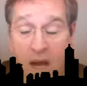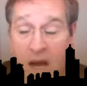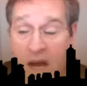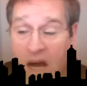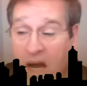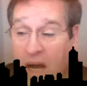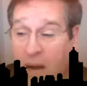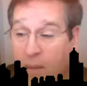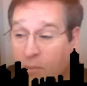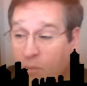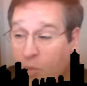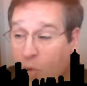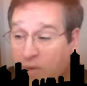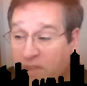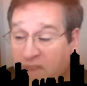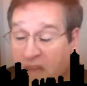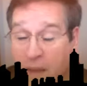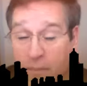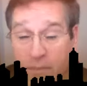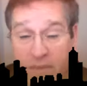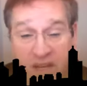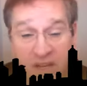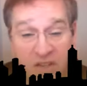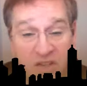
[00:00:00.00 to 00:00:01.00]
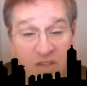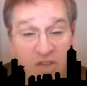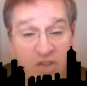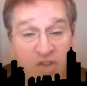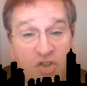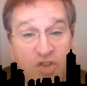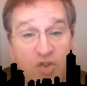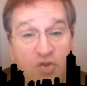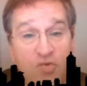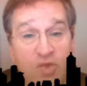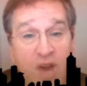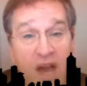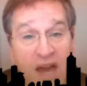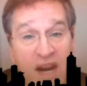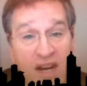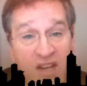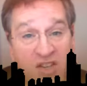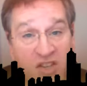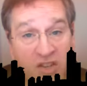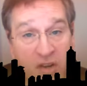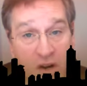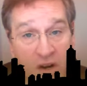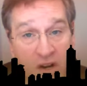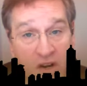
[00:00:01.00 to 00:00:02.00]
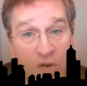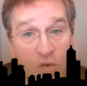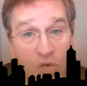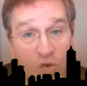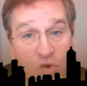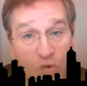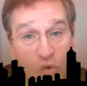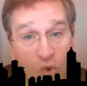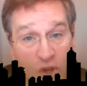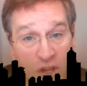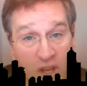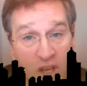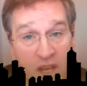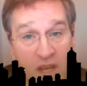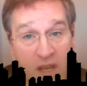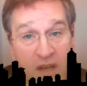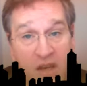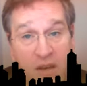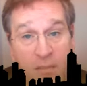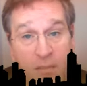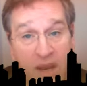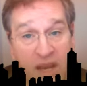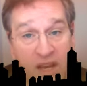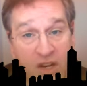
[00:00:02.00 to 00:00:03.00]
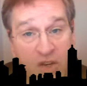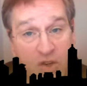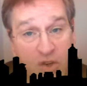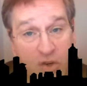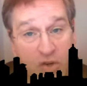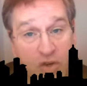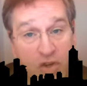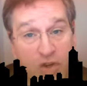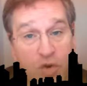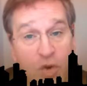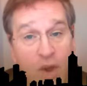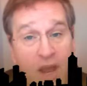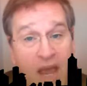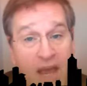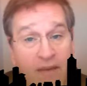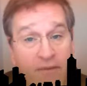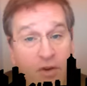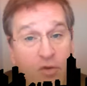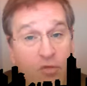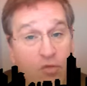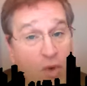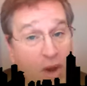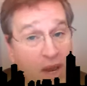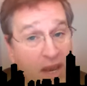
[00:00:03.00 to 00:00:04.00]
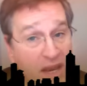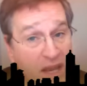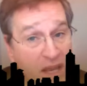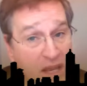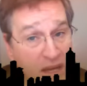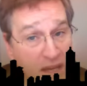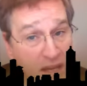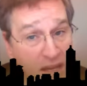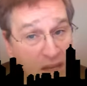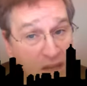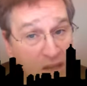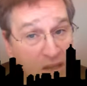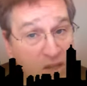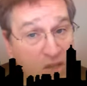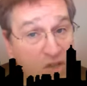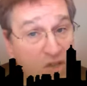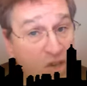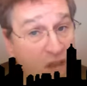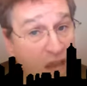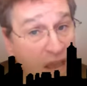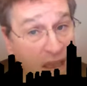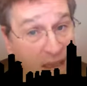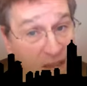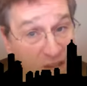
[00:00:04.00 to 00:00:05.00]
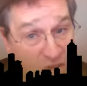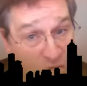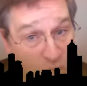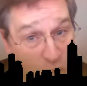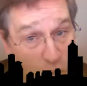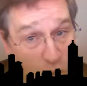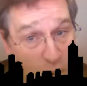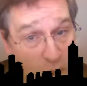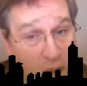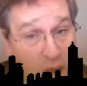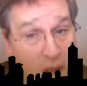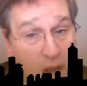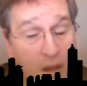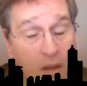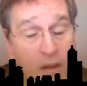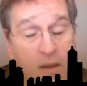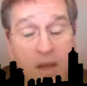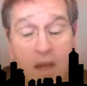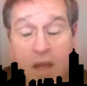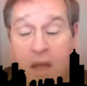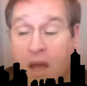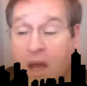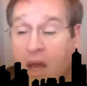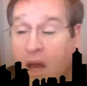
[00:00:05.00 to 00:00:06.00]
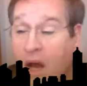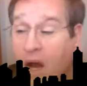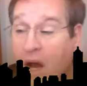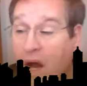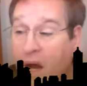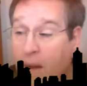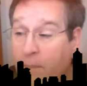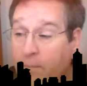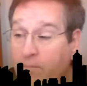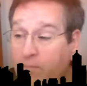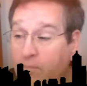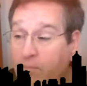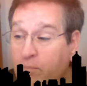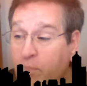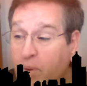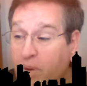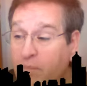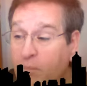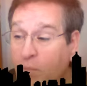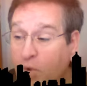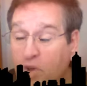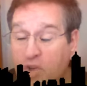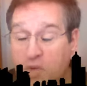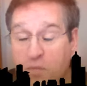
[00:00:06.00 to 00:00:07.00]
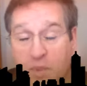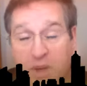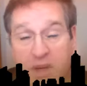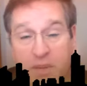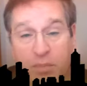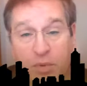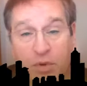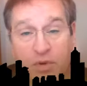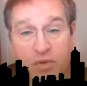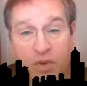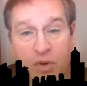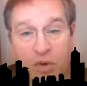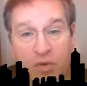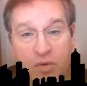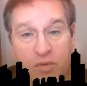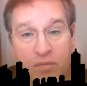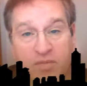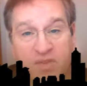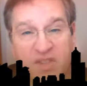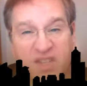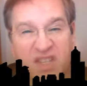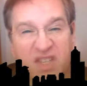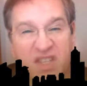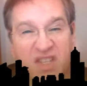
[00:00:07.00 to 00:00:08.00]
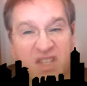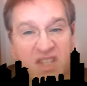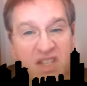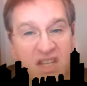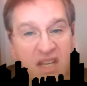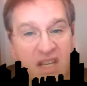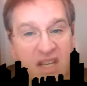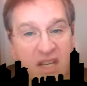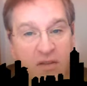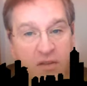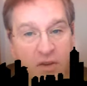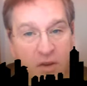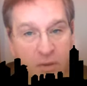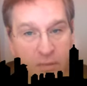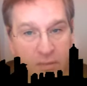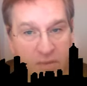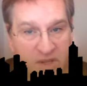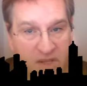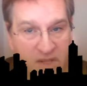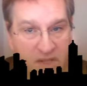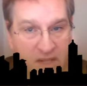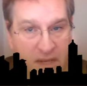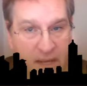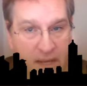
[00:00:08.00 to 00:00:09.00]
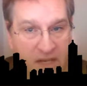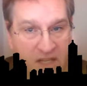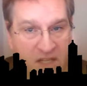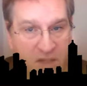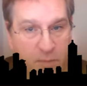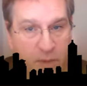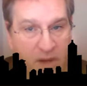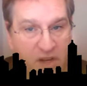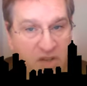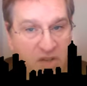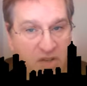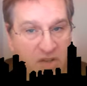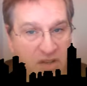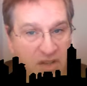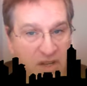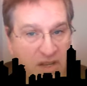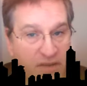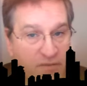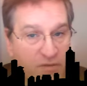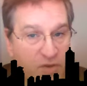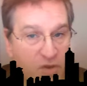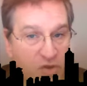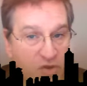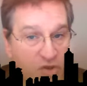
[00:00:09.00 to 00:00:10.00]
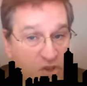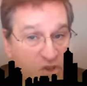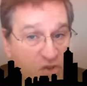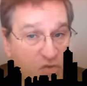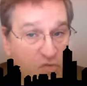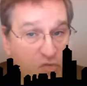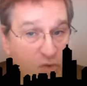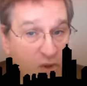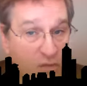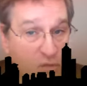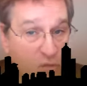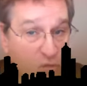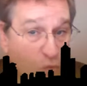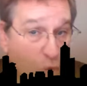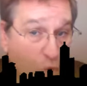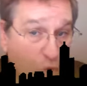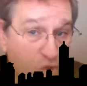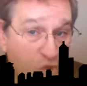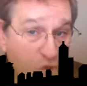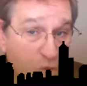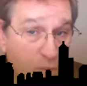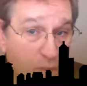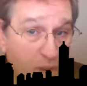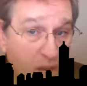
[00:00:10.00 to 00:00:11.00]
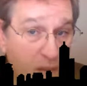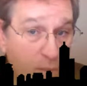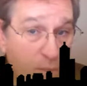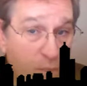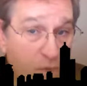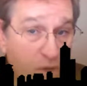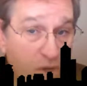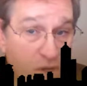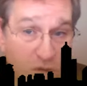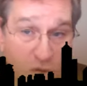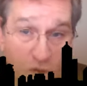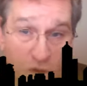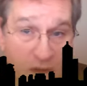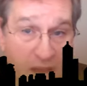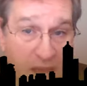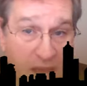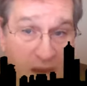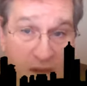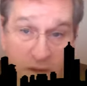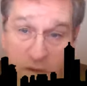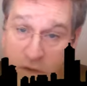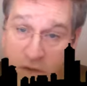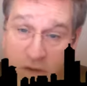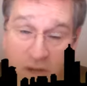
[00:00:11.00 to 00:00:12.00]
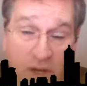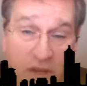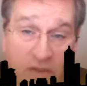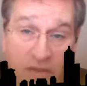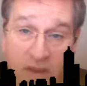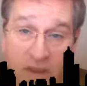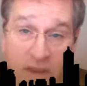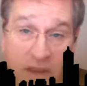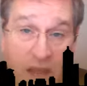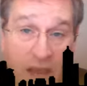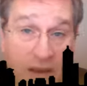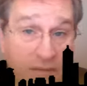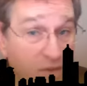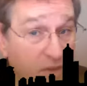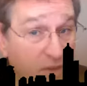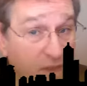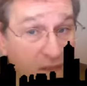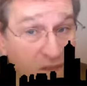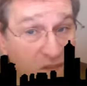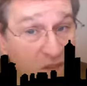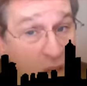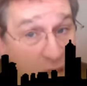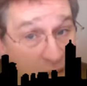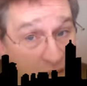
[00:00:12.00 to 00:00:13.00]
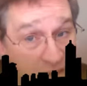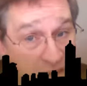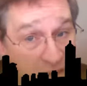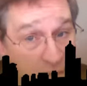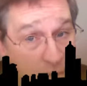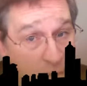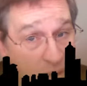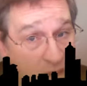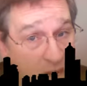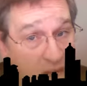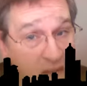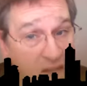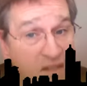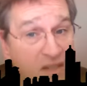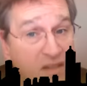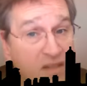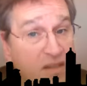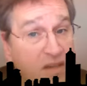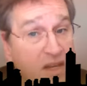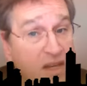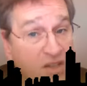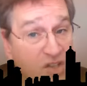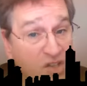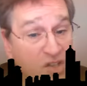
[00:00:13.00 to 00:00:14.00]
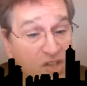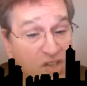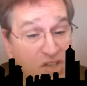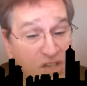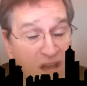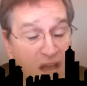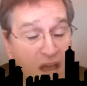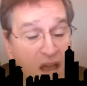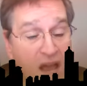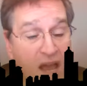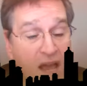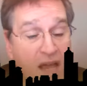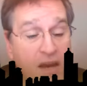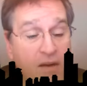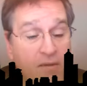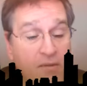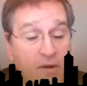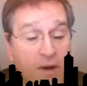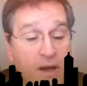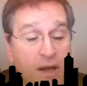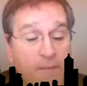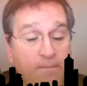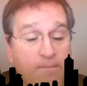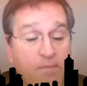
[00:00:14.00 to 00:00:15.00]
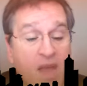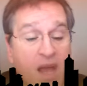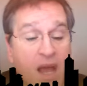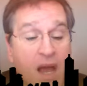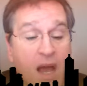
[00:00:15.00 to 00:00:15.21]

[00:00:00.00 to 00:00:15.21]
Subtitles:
What that means is you got to start looking to make sure you have it right in English as well. But most people don't see their mistakes, especially if you just wrote your paper. You look at it, you're going to think everything's awesome, and it's just not, right?